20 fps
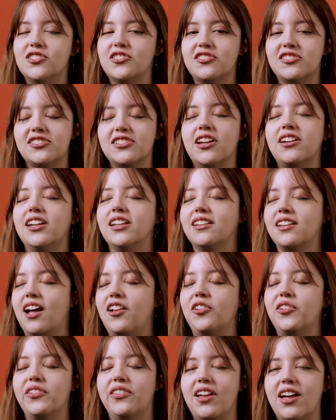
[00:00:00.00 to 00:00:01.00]
just studying
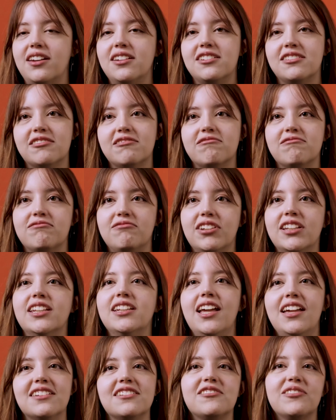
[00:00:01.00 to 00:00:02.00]
all of that is really
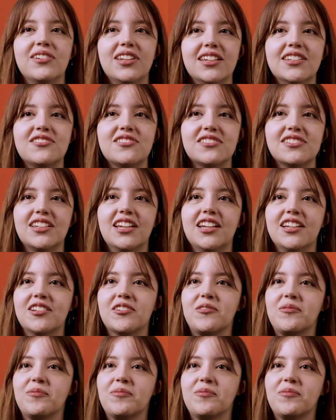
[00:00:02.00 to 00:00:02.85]
nice. It's really interesting.